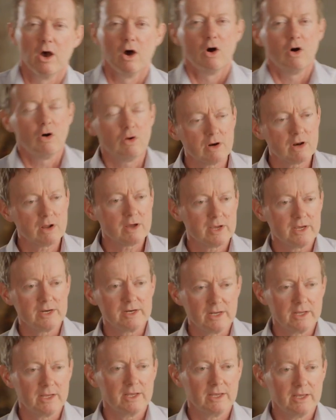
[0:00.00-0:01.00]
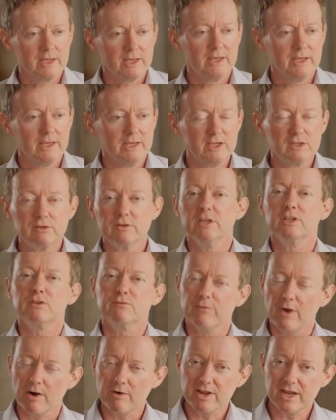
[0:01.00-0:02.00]
Online is
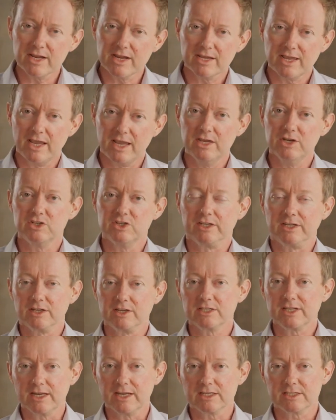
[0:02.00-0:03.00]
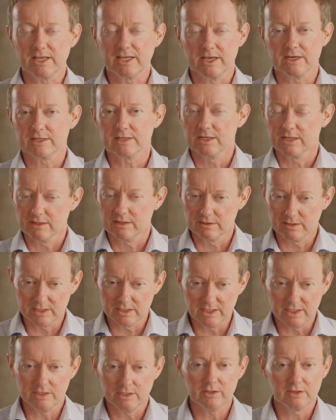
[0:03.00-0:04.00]
very engaging in the sense that
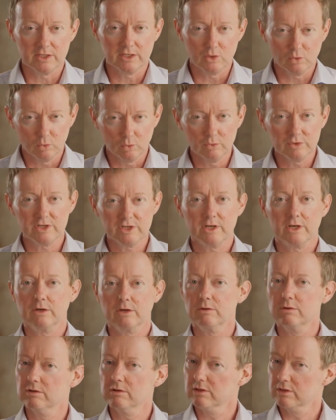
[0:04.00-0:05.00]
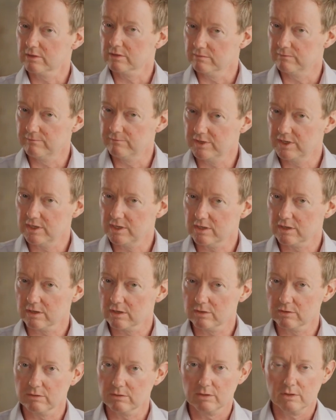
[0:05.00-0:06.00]
the audio, the
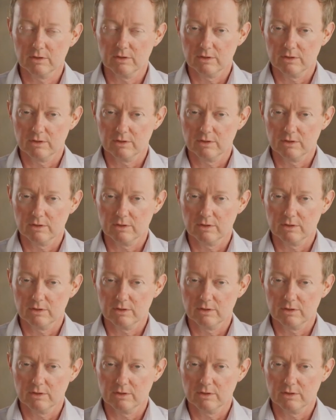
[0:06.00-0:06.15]
video,